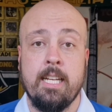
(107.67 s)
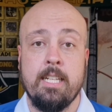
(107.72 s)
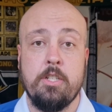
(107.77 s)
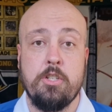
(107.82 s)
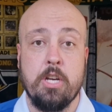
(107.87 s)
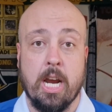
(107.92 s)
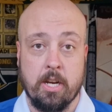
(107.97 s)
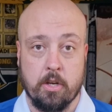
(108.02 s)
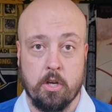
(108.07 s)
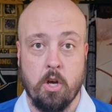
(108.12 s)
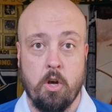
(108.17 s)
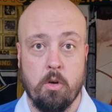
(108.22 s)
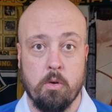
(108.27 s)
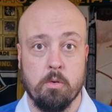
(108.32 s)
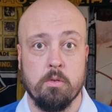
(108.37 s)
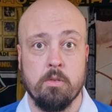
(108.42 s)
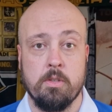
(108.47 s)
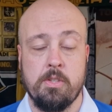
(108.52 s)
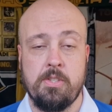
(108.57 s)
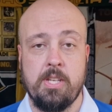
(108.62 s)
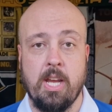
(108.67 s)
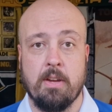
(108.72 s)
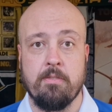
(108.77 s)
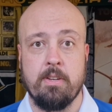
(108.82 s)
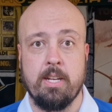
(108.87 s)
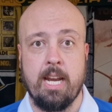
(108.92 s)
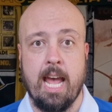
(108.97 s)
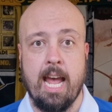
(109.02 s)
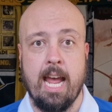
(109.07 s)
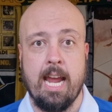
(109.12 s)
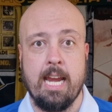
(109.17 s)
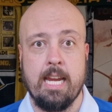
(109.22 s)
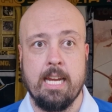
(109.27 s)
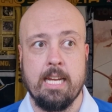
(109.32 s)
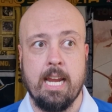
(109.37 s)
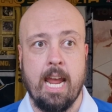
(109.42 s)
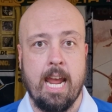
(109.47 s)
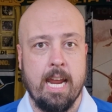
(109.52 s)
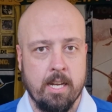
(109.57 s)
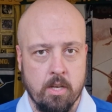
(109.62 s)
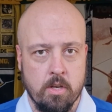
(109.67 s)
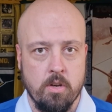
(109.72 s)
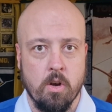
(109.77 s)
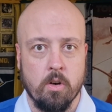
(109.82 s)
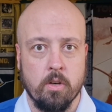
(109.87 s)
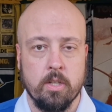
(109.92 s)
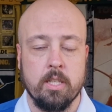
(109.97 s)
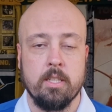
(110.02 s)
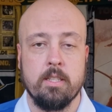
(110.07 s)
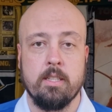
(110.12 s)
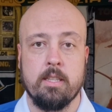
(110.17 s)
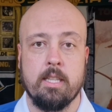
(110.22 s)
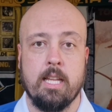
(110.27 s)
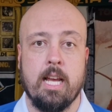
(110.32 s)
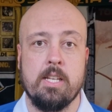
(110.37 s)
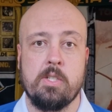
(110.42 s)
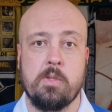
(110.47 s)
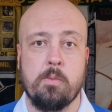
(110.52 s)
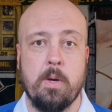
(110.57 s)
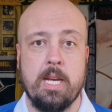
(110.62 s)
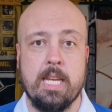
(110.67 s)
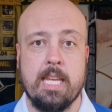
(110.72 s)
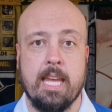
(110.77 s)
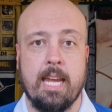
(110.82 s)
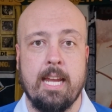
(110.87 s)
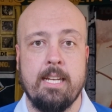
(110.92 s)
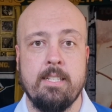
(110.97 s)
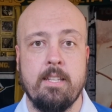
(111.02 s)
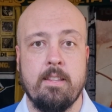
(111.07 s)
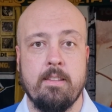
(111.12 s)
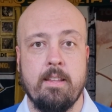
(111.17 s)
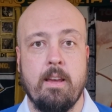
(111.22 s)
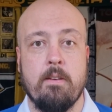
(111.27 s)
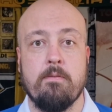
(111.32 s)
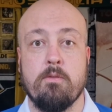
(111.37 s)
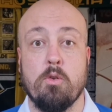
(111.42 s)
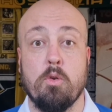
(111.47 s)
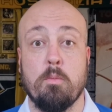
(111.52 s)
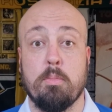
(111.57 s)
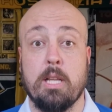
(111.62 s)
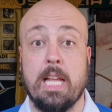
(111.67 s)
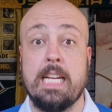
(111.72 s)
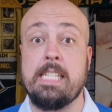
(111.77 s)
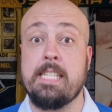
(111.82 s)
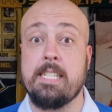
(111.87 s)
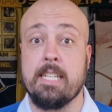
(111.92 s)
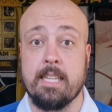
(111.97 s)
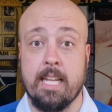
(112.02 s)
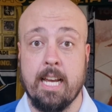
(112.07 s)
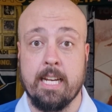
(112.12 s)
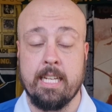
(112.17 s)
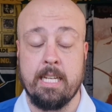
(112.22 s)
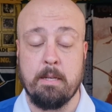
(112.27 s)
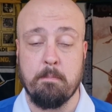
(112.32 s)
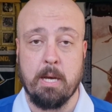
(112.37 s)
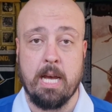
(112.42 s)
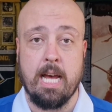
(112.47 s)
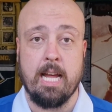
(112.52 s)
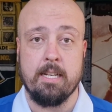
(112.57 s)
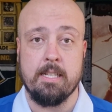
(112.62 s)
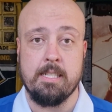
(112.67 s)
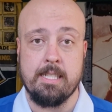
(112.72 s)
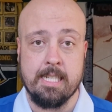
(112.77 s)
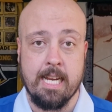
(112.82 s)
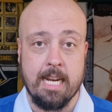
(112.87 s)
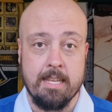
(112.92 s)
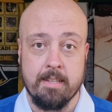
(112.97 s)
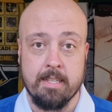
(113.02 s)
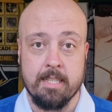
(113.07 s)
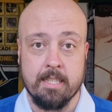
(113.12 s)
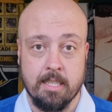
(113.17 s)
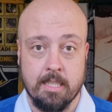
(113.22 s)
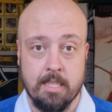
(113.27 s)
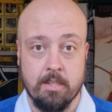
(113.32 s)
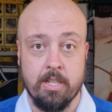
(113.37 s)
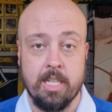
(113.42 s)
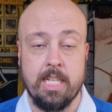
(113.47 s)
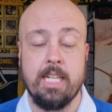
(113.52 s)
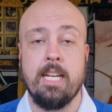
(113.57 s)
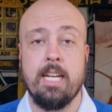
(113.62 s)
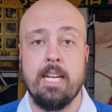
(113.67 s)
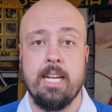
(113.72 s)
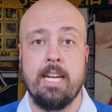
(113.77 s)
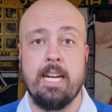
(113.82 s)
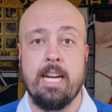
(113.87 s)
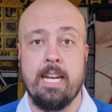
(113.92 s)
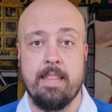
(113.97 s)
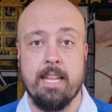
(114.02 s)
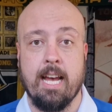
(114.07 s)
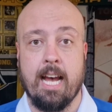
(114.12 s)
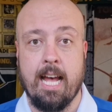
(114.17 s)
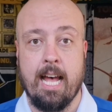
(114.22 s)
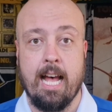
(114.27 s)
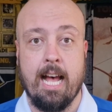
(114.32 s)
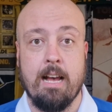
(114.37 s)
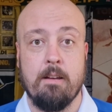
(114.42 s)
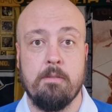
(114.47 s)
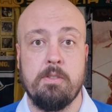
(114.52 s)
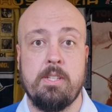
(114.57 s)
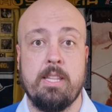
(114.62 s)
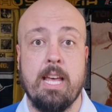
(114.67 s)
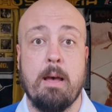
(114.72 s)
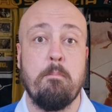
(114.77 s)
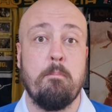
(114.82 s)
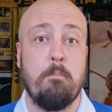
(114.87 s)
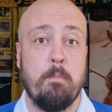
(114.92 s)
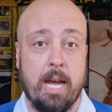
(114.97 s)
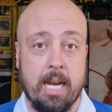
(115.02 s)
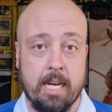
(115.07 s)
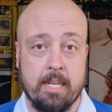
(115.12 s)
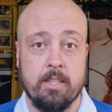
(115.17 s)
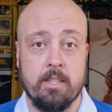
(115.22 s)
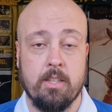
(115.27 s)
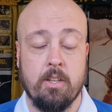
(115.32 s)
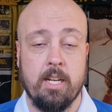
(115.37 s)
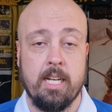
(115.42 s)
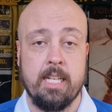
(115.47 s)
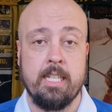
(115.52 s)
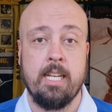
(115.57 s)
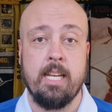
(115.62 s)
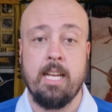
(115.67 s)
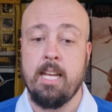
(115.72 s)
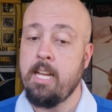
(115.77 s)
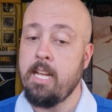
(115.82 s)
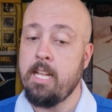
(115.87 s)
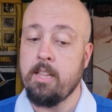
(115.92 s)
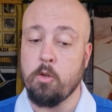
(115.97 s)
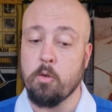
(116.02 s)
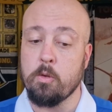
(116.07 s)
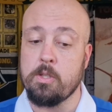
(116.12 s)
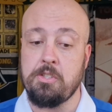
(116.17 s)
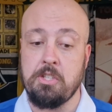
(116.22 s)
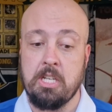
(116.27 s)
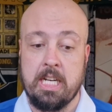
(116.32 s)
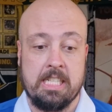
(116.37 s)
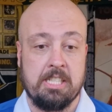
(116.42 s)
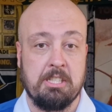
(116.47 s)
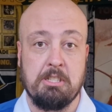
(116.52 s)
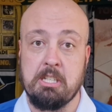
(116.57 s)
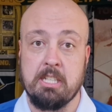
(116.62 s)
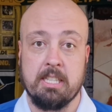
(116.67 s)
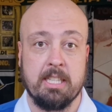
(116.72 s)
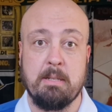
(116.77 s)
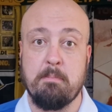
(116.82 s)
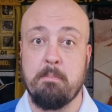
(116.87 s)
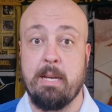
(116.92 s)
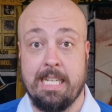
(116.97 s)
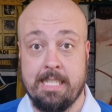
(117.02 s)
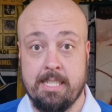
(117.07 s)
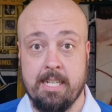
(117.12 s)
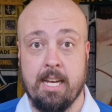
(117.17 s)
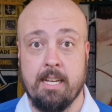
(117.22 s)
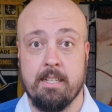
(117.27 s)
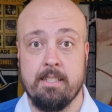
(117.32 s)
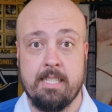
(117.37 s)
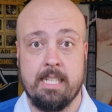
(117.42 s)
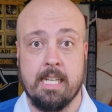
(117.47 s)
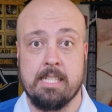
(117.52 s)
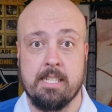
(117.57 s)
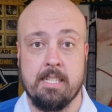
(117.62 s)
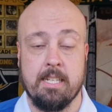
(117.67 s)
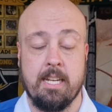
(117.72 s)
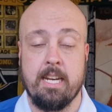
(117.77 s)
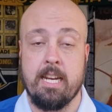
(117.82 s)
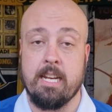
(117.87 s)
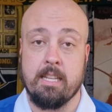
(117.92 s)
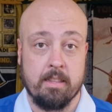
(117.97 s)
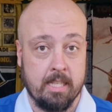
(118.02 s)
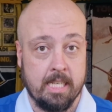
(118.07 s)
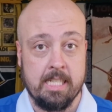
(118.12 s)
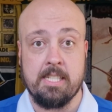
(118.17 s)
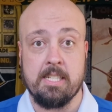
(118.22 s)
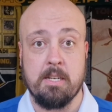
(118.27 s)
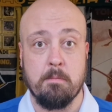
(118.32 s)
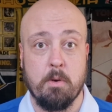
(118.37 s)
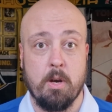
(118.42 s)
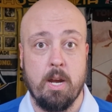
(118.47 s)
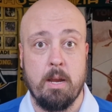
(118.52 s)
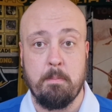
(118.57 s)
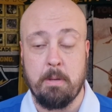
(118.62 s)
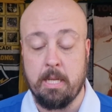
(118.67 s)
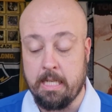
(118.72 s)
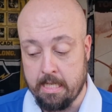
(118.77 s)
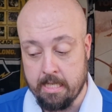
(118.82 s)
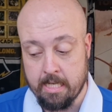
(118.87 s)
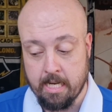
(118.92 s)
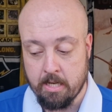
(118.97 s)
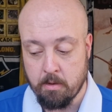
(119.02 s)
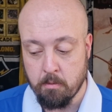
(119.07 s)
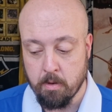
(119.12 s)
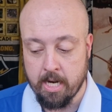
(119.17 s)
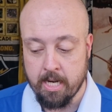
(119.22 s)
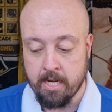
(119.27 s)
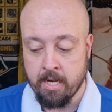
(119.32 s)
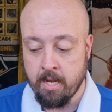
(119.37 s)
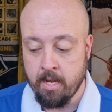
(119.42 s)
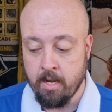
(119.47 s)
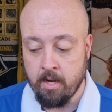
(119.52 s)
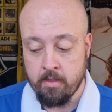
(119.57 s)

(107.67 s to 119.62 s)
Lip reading: Jack Cole suffered a head knock last weekend, therefore Blaze Talangi partners Nathan Cleary in the halves. That back line looks instantly better, doesn't it? At least in my opinion anyway.